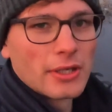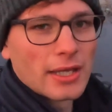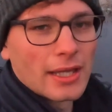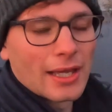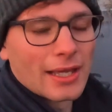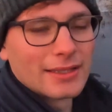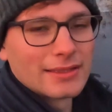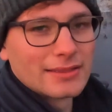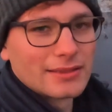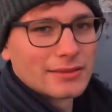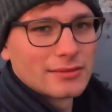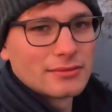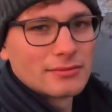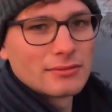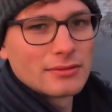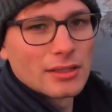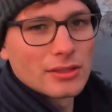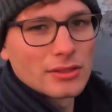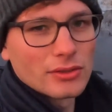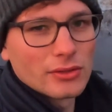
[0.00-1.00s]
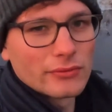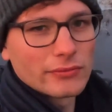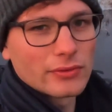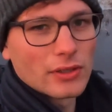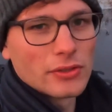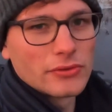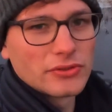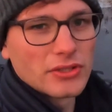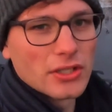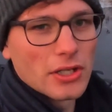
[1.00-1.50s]
has sort of
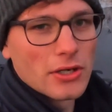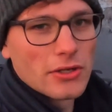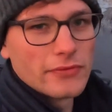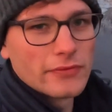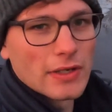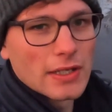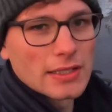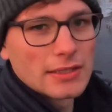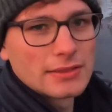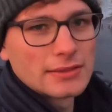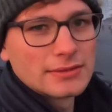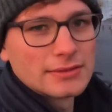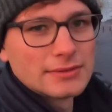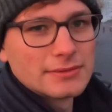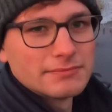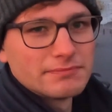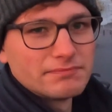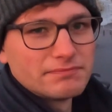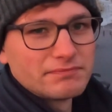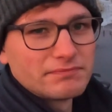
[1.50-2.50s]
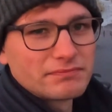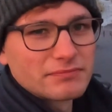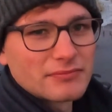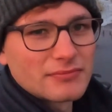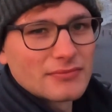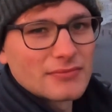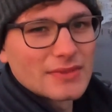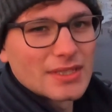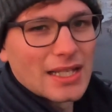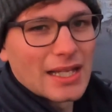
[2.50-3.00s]
frozen over.
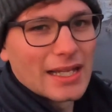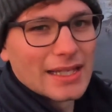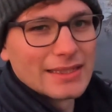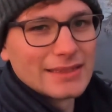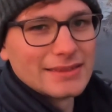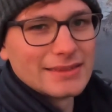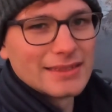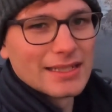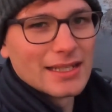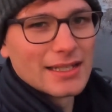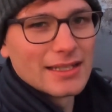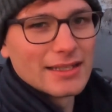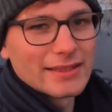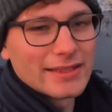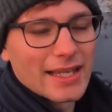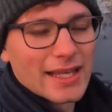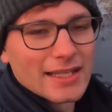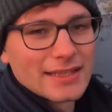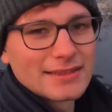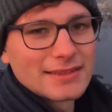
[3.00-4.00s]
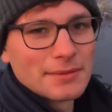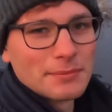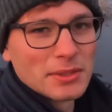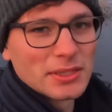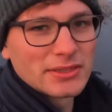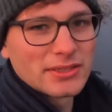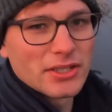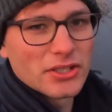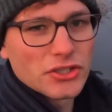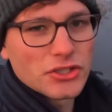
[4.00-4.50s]
And yeah, similar
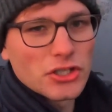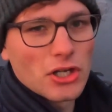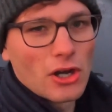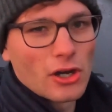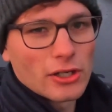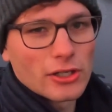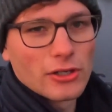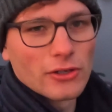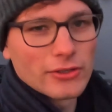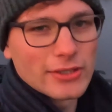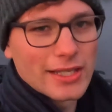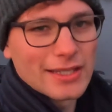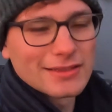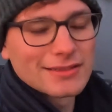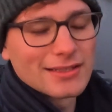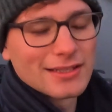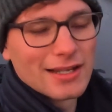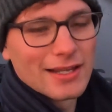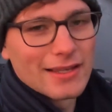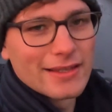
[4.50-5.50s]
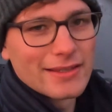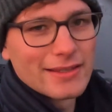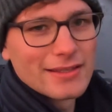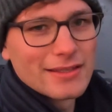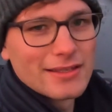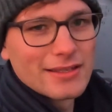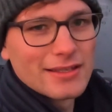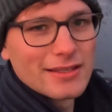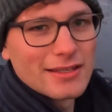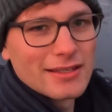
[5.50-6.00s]
to the shot I got yesterday.
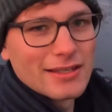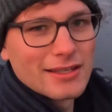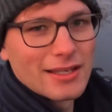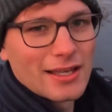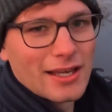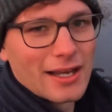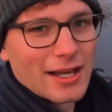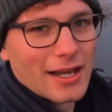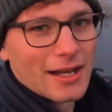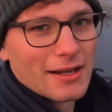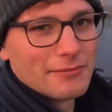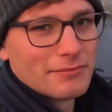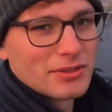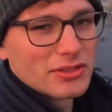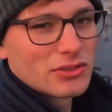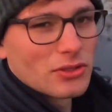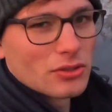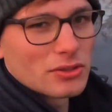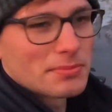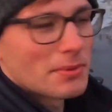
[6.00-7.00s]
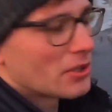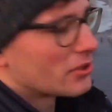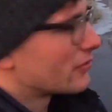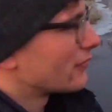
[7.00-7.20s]
There's not as much